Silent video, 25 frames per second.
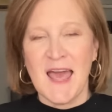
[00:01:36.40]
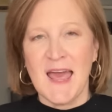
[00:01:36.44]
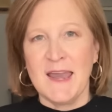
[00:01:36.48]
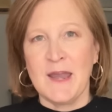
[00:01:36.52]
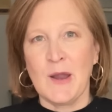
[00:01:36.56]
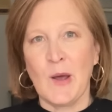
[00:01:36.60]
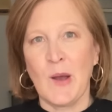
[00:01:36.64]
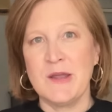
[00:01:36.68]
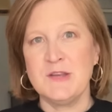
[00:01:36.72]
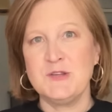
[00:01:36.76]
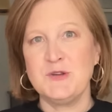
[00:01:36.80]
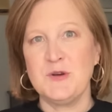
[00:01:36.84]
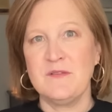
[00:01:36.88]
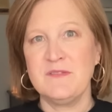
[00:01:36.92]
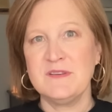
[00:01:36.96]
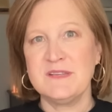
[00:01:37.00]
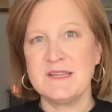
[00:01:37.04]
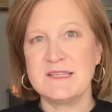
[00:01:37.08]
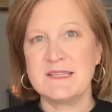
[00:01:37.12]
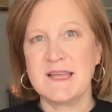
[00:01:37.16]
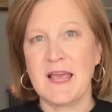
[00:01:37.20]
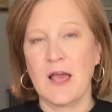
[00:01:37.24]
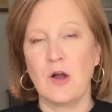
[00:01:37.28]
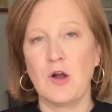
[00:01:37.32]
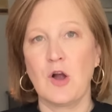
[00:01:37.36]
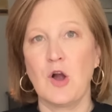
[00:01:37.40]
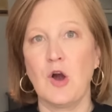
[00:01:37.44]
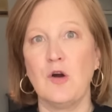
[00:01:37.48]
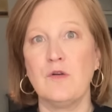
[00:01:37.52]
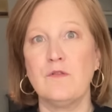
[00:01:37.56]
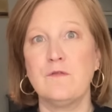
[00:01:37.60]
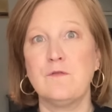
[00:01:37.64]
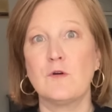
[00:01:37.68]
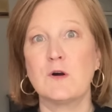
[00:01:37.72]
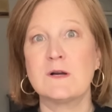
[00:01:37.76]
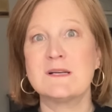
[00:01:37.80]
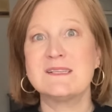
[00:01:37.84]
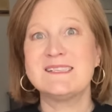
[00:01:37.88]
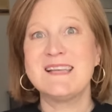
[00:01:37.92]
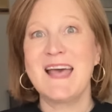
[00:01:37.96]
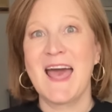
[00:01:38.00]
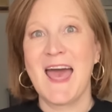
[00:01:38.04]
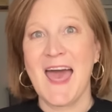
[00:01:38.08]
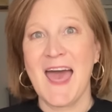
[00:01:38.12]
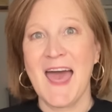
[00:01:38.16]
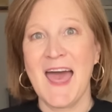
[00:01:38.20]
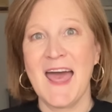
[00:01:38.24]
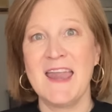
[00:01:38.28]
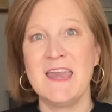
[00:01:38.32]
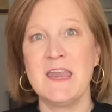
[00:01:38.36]
Now I do have a discount code for
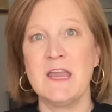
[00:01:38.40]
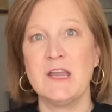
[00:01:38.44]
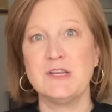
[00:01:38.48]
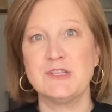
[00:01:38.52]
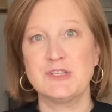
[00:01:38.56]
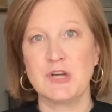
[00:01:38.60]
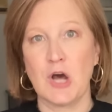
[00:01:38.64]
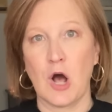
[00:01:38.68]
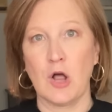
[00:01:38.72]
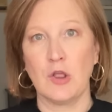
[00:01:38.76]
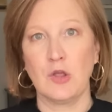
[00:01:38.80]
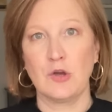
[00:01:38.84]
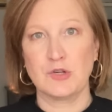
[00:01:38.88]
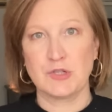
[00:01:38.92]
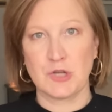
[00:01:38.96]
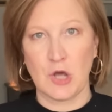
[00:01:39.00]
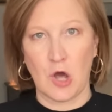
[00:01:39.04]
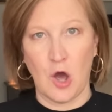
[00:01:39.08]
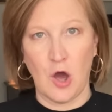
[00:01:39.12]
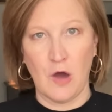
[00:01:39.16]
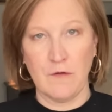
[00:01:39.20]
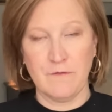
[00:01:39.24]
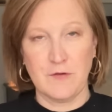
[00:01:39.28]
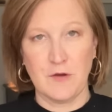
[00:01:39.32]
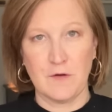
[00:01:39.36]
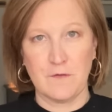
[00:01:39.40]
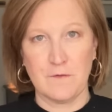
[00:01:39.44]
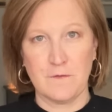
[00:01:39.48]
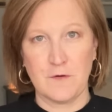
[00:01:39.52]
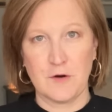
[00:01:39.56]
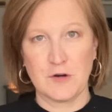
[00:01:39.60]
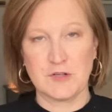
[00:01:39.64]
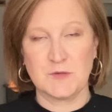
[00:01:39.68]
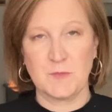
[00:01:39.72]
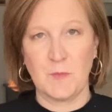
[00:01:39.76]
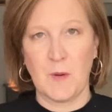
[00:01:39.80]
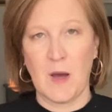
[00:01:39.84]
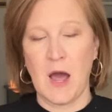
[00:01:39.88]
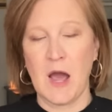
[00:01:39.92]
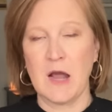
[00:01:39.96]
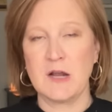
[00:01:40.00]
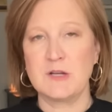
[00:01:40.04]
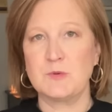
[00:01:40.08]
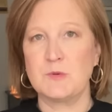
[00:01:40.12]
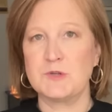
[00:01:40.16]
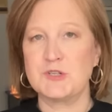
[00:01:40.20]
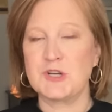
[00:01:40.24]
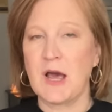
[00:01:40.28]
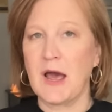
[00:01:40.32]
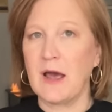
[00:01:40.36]
$10 off your first box,
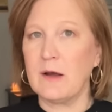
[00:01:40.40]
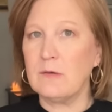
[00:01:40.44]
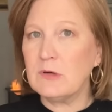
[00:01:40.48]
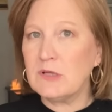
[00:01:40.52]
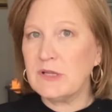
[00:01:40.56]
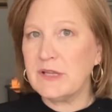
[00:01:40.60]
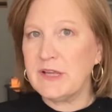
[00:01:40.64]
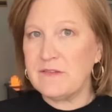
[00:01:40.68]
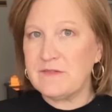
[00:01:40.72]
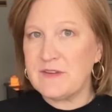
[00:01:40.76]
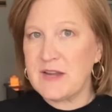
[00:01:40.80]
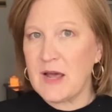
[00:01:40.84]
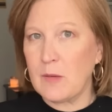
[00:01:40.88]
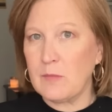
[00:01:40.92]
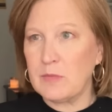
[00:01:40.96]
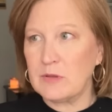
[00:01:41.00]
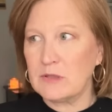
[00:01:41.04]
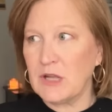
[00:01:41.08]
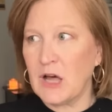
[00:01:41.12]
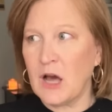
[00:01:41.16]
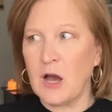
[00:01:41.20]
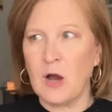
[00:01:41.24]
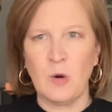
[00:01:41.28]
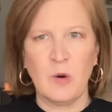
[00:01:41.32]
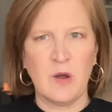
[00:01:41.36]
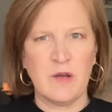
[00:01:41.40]
which I will leave down below.